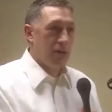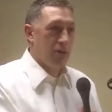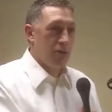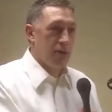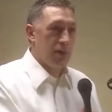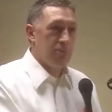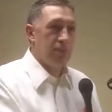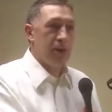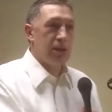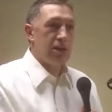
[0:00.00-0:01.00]
in Oregon
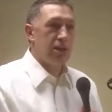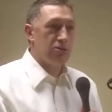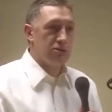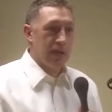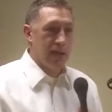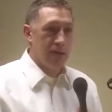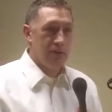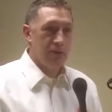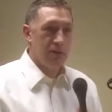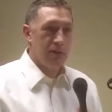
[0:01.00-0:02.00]
being closed
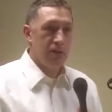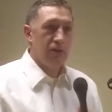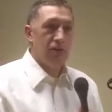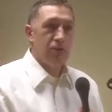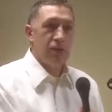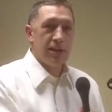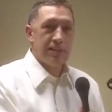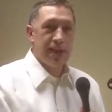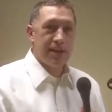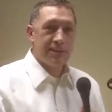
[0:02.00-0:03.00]
down uh-huh. for the
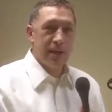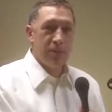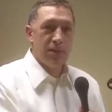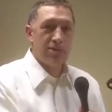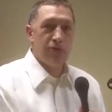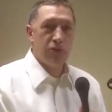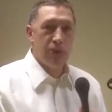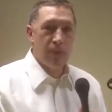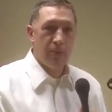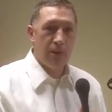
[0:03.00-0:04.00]
exact same reason,
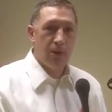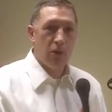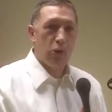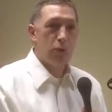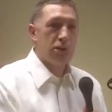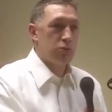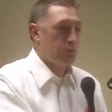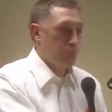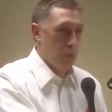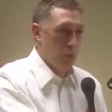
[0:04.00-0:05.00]
for that bill, which
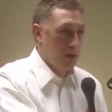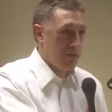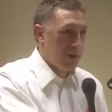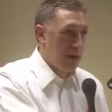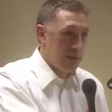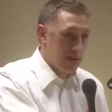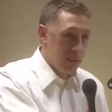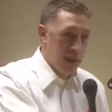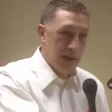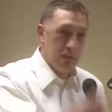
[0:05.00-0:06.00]
would have gone on the
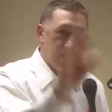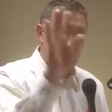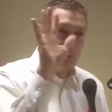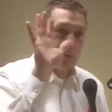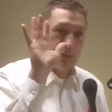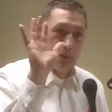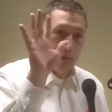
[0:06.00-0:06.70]
ballot with those